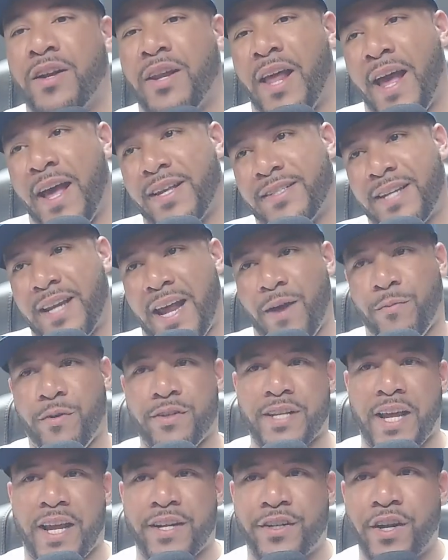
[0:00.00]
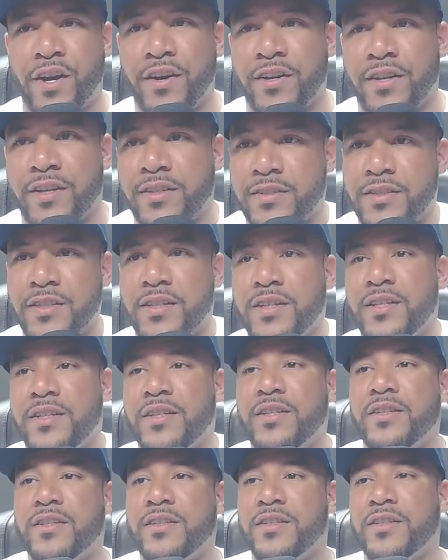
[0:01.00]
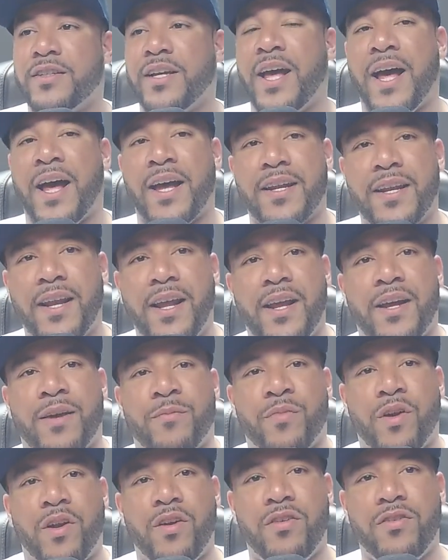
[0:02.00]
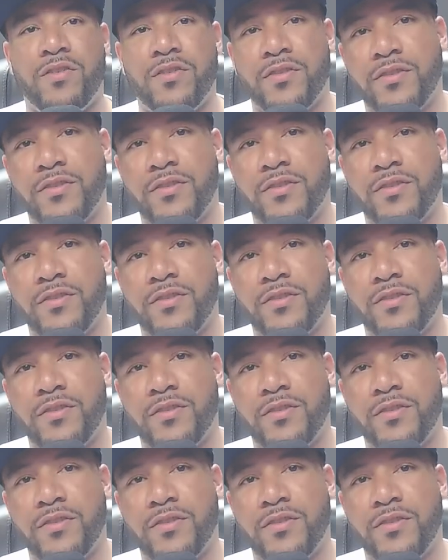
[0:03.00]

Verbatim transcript: last time we was at Dirty's. Right. God damn, bro.